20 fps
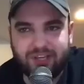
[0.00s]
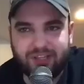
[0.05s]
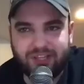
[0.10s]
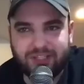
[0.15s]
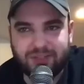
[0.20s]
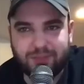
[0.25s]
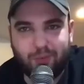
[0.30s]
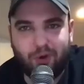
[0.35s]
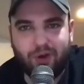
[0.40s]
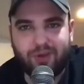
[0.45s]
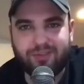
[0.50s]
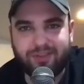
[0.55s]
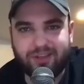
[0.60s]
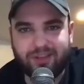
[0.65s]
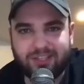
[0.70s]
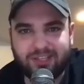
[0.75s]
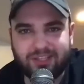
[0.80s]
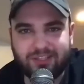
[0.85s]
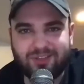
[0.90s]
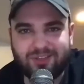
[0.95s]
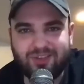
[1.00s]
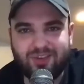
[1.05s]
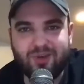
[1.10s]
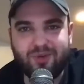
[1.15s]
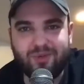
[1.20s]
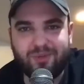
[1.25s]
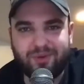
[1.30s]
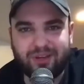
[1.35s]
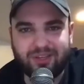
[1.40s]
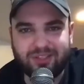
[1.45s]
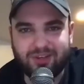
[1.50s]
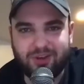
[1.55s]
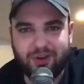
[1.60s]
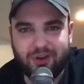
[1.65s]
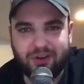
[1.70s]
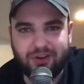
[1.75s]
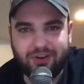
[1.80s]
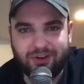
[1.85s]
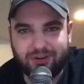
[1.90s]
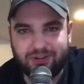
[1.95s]
that's more authentic to you because
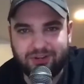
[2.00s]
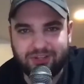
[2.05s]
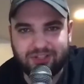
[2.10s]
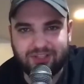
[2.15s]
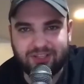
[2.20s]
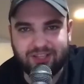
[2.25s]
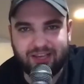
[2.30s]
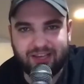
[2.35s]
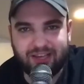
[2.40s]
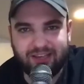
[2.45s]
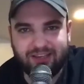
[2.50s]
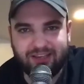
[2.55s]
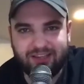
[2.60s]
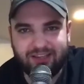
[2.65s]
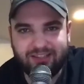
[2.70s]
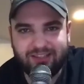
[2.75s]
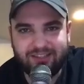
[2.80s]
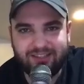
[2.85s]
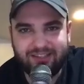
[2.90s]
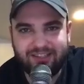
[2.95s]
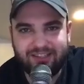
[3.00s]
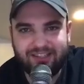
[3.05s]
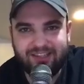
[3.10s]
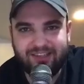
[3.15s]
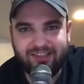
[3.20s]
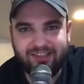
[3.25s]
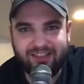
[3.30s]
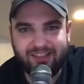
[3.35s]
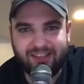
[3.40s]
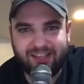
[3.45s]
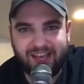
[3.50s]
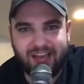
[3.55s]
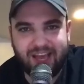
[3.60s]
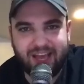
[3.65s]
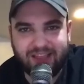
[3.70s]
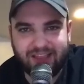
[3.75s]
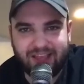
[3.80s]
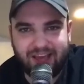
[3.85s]
you're just like in that